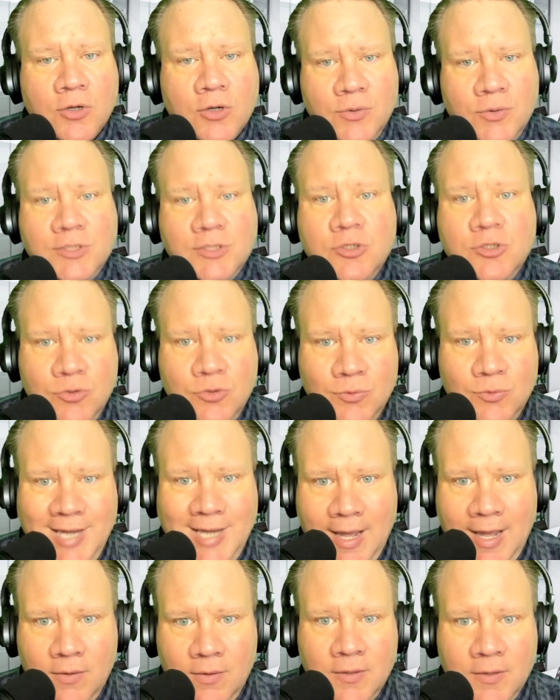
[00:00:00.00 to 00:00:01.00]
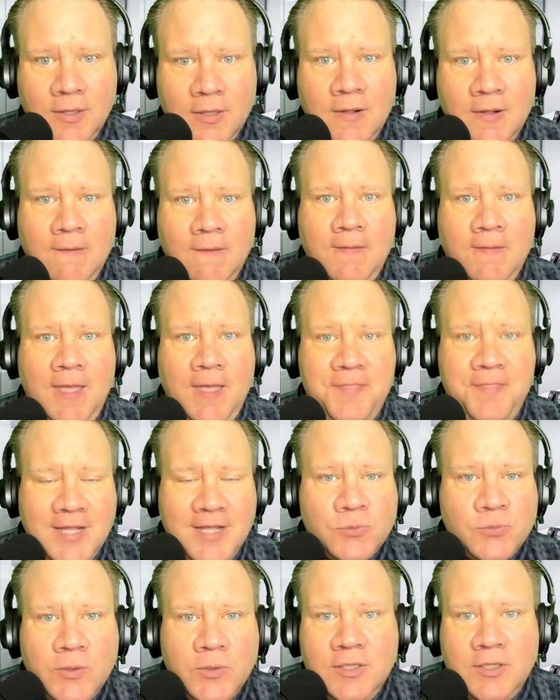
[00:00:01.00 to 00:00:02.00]
going to do now. And
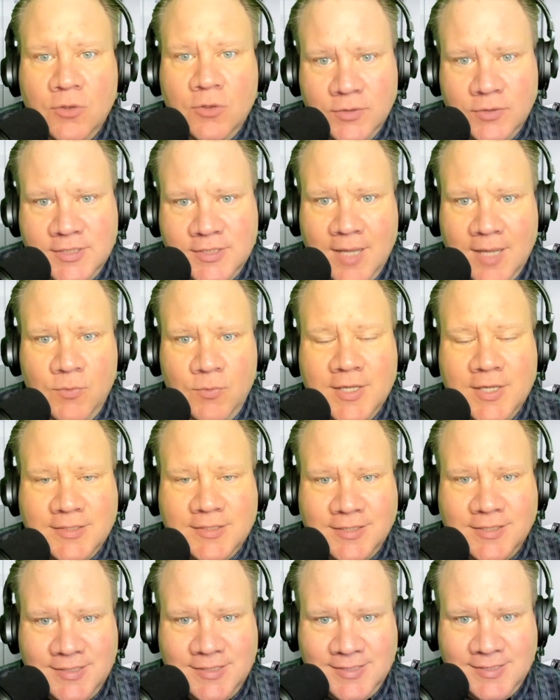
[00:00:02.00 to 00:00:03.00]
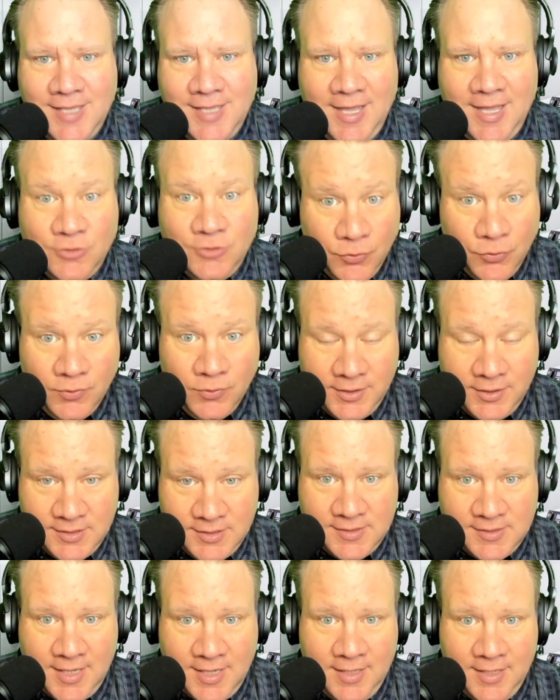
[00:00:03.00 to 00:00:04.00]
that's really the only time we get to truly
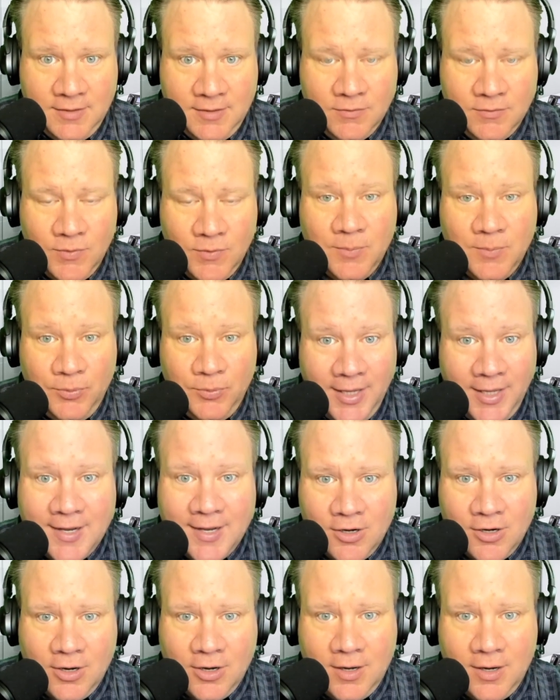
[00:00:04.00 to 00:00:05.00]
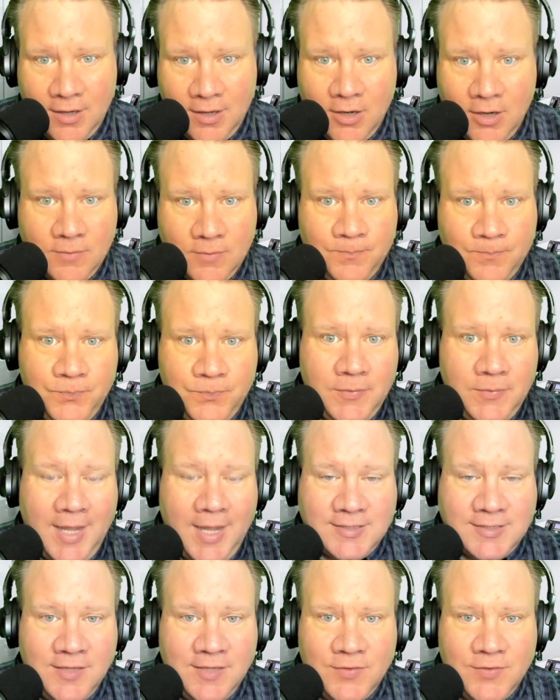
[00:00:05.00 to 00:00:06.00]
decide. We can plan our
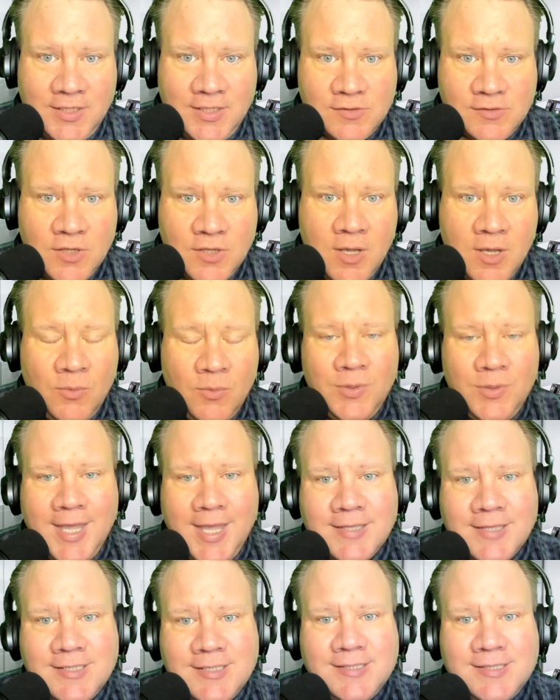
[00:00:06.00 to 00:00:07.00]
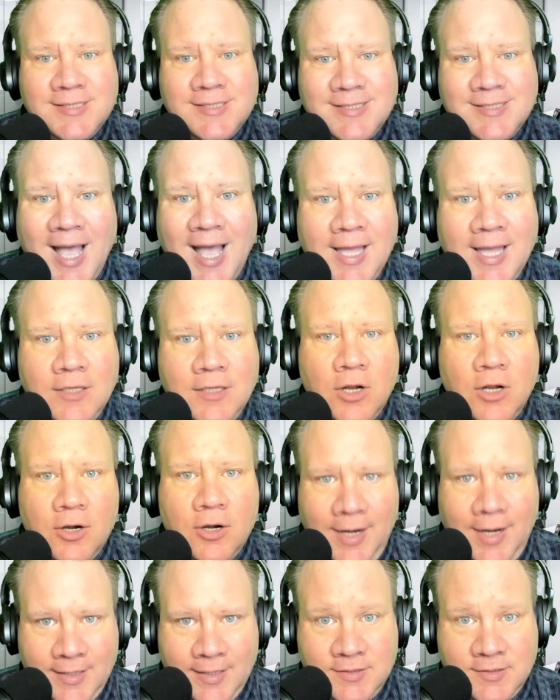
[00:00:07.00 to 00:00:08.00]
activities, but we can't decide our
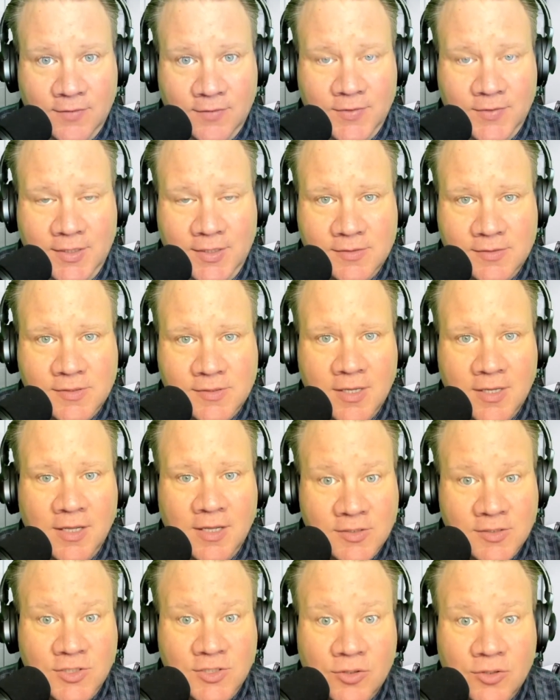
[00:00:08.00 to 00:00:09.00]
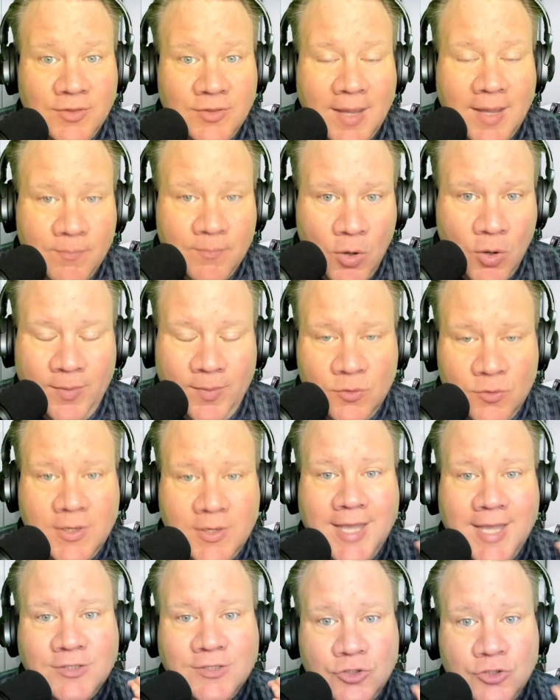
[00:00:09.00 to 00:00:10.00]
activities until that moment. You
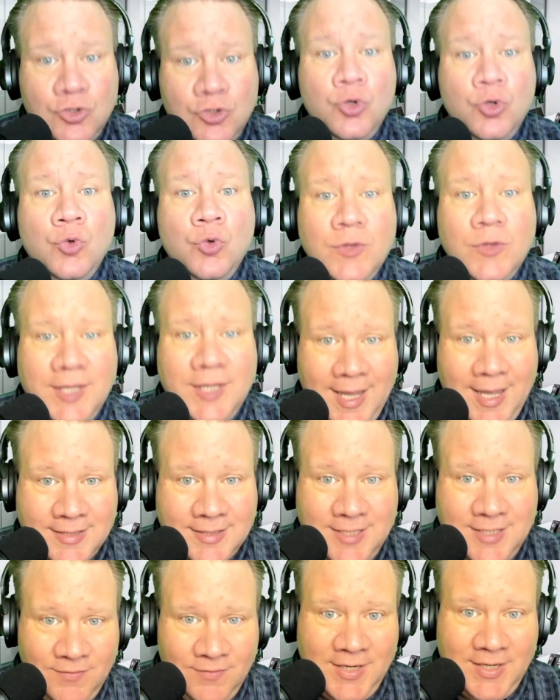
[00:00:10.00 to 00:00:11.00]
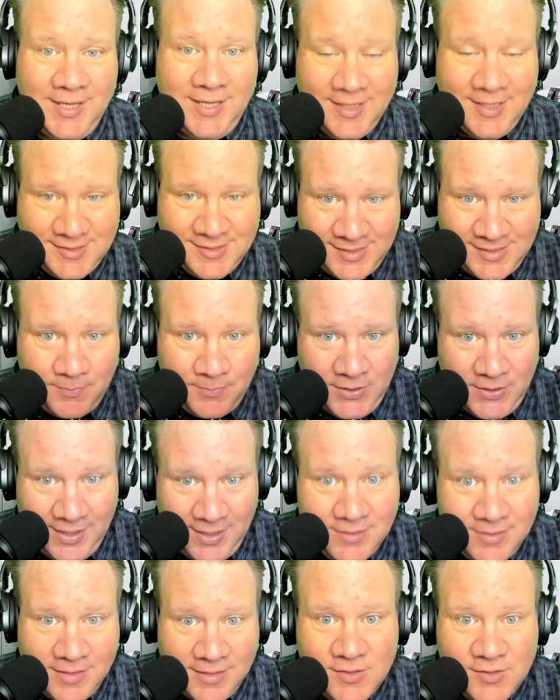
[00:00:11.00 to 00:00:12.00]
can't do the activity except
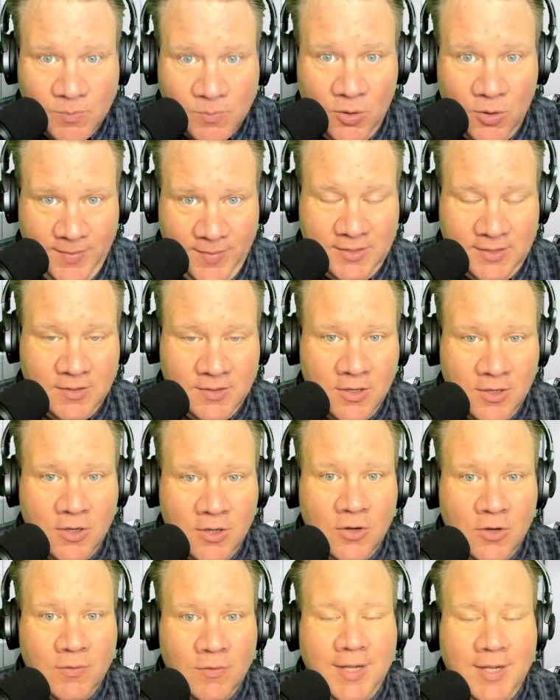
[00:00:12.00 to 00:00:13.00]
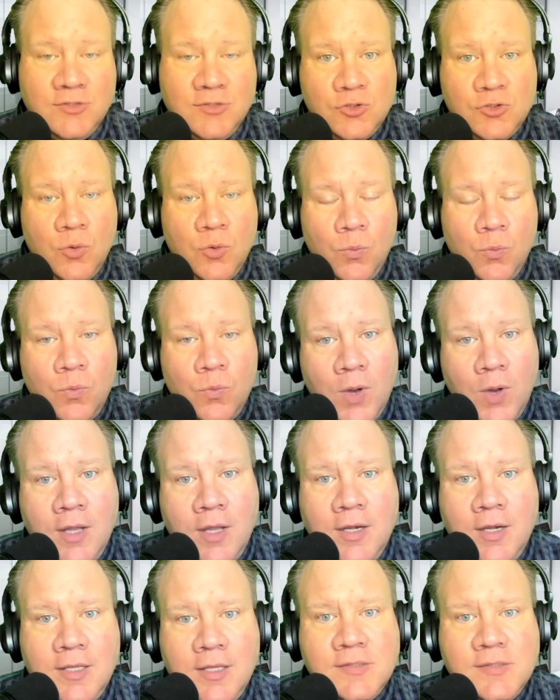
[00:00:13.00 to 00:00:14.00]
in this moment, right? And so what
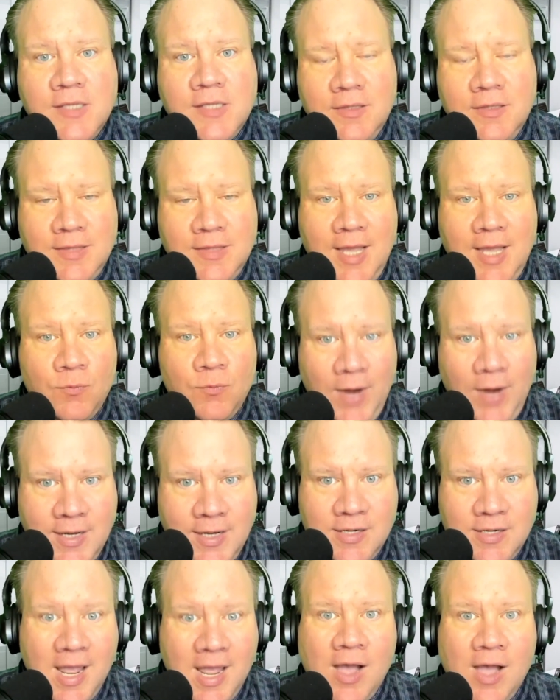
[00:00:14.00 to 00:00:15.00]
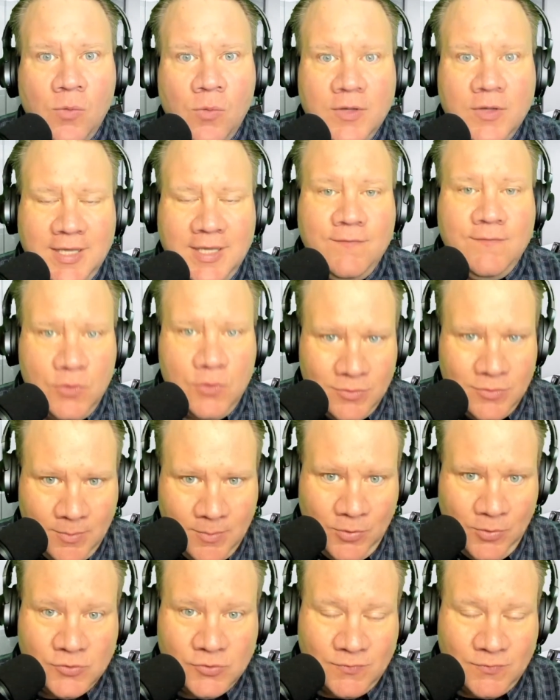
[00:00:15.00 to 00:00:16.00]
is it that right now will give you the
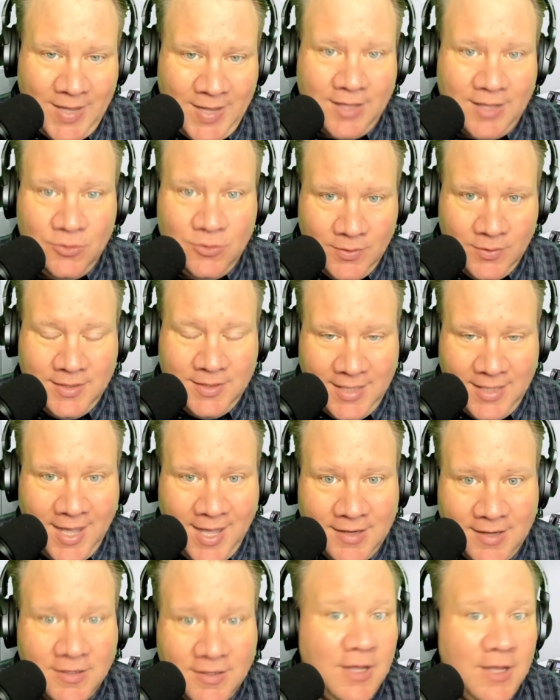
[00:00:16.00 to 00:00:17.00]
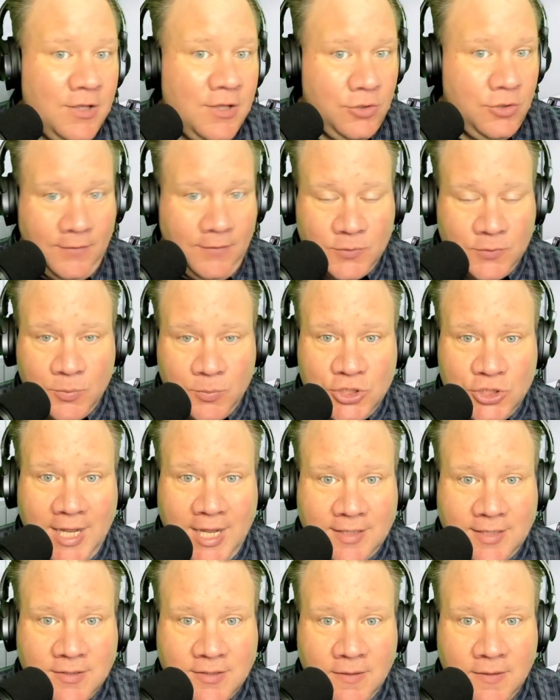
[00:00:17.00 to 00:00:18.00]
most value in the end? You have to
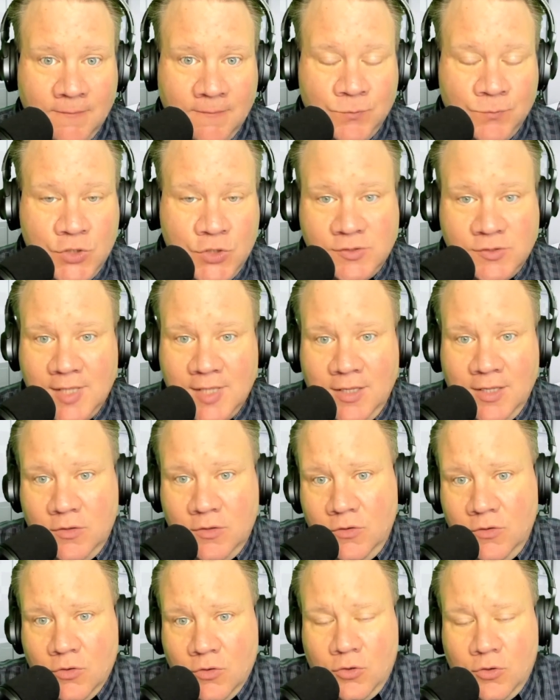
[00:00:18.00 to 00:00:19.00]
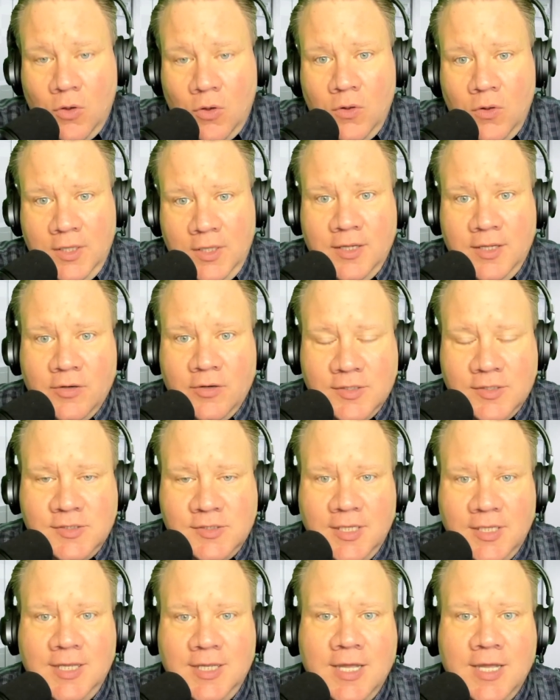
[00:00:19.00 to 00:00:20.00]
project. Just like your goal here is
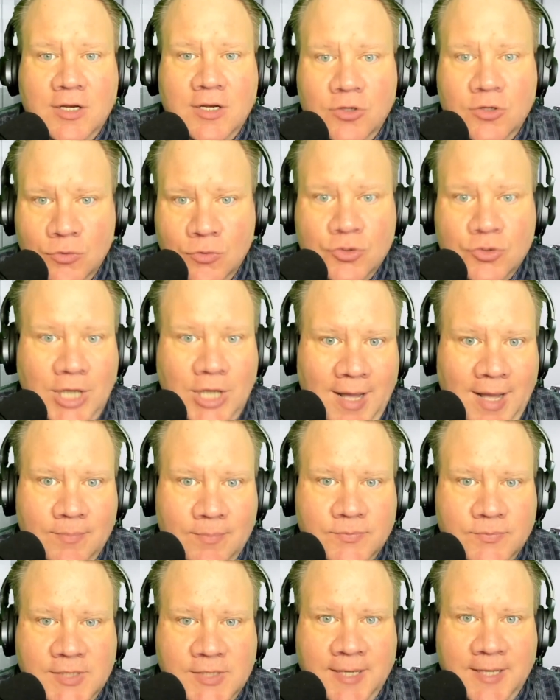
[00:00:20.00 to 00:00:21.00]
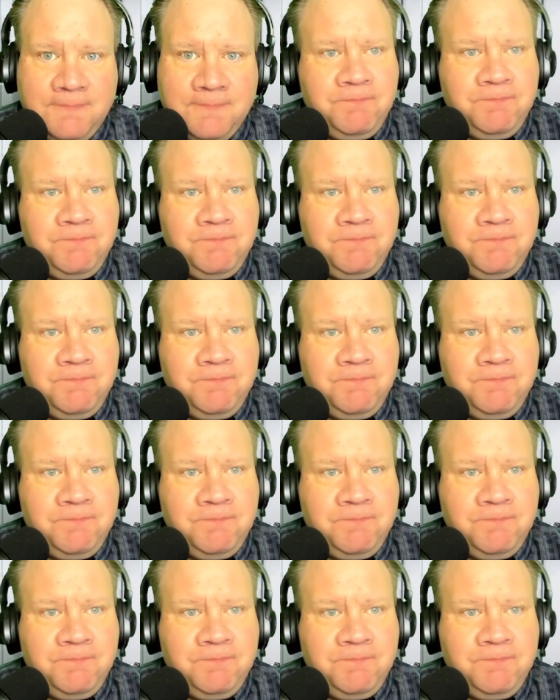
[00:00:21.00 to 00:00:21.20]
to get a new job, say.